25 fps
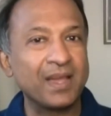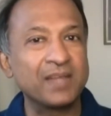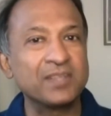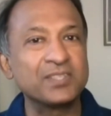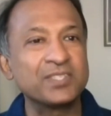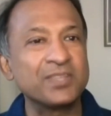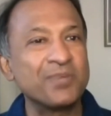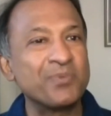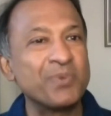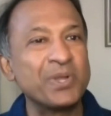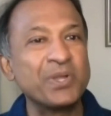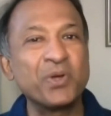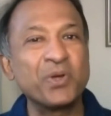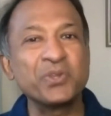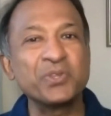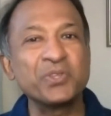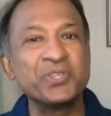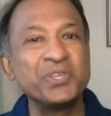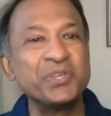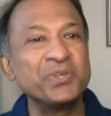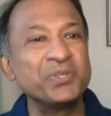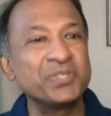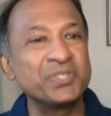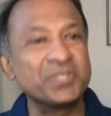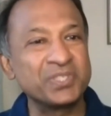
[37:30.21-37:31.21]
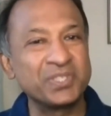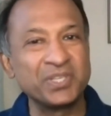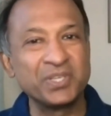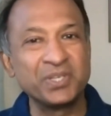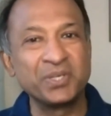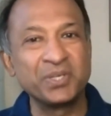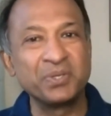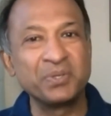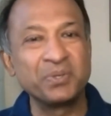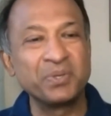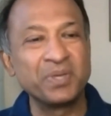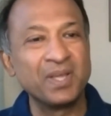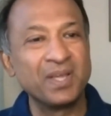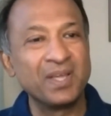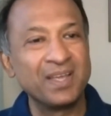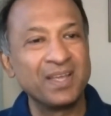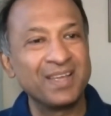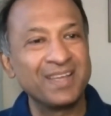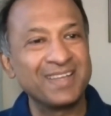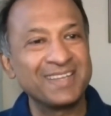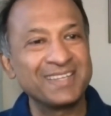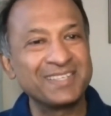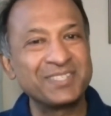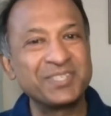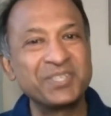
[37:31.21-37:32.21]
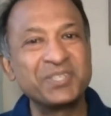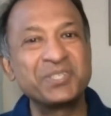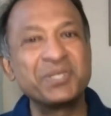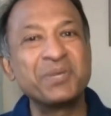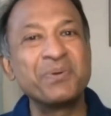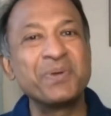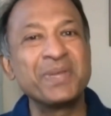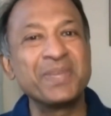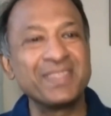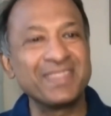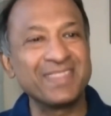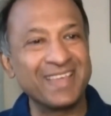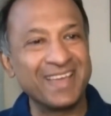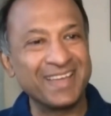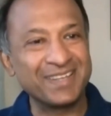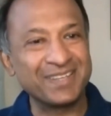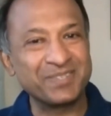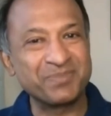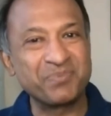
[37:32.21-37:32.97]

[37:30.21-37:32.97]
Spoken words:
And so we're not used to doing that.